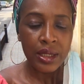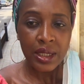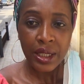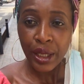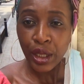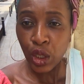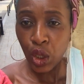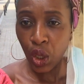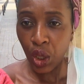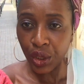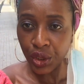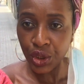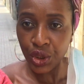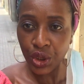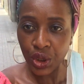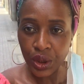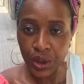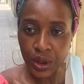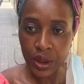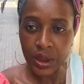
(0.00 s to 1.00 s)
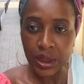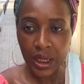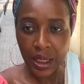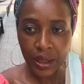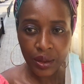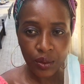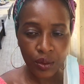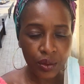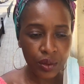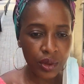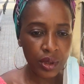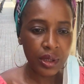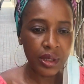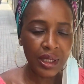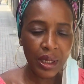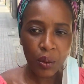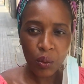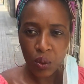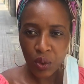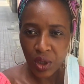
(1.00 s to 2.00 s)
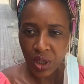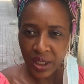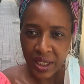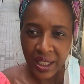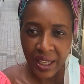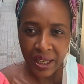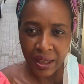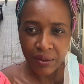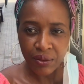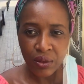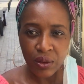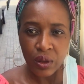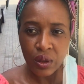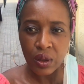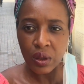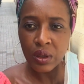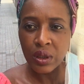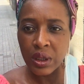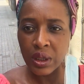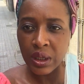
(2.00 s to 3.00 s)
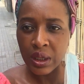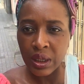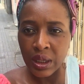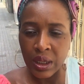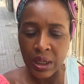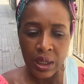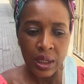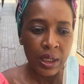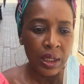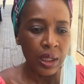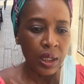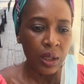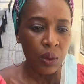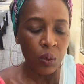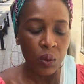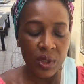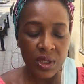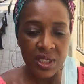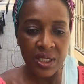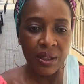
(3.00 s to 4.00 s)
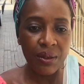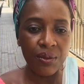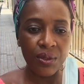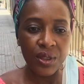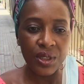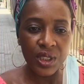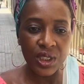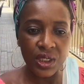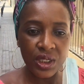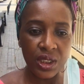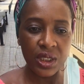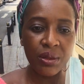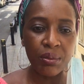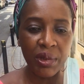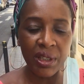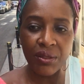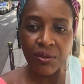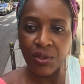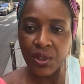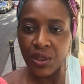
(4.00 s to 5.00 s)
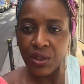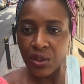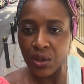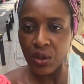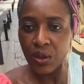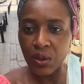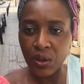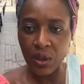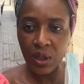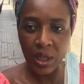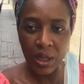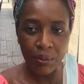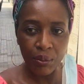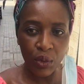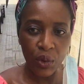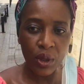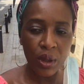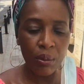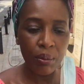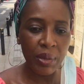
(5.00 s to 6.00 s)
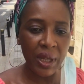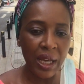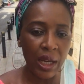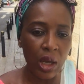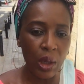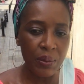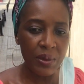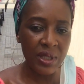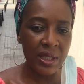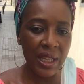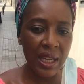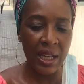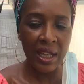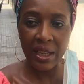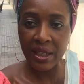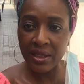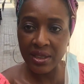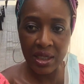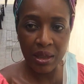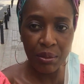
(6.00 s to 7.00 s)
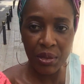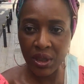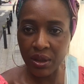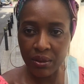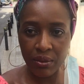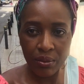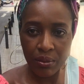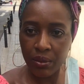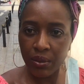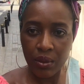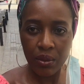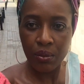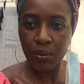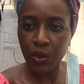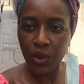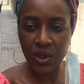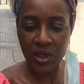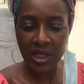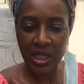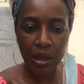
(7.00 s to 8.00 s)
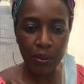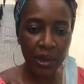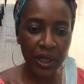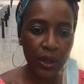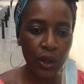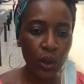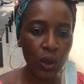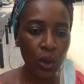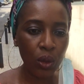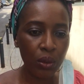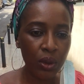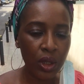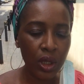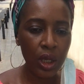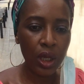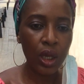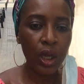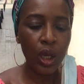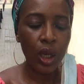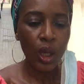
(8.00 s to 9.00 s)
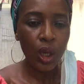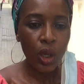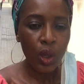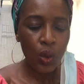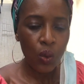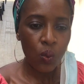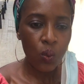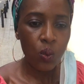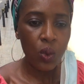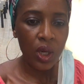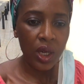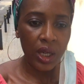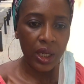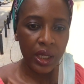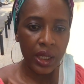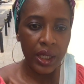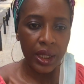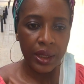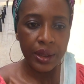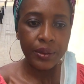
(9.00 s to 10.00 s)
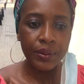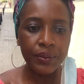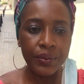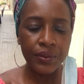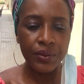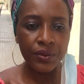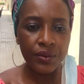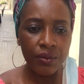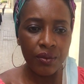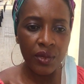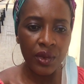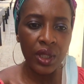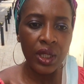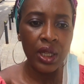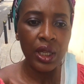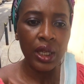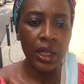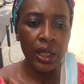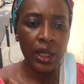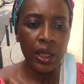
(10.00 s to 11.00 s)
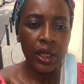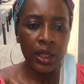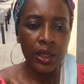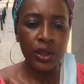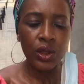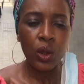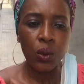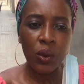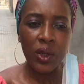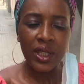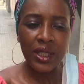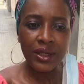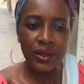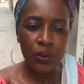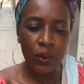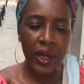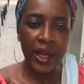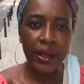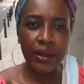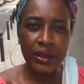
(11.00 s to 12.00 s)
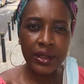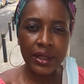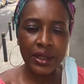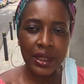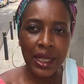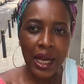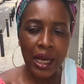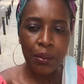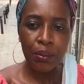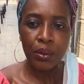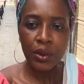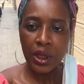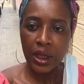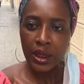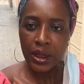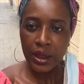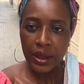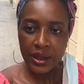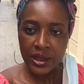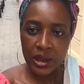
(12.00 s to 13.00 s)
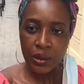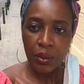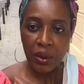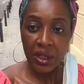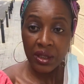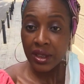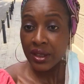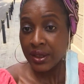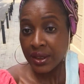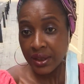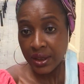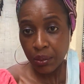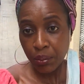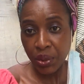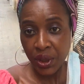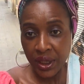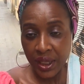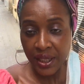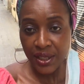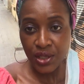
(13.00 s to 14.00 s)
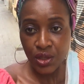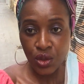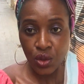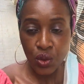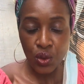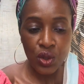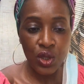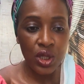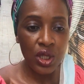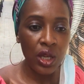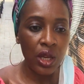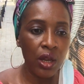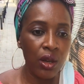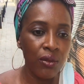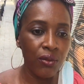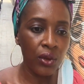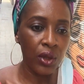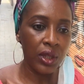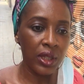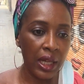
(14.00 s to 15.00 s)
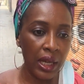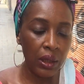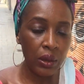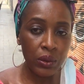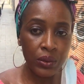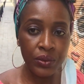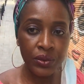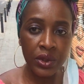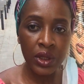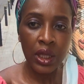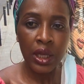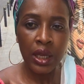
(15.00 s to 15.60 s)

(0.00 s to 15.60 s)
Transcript: take caution and that we are careful. Once I finish my video, I'm going back upstairs. I mean, mostly I'm at home working. So what else is happening in Spain? This is the biggest news for now.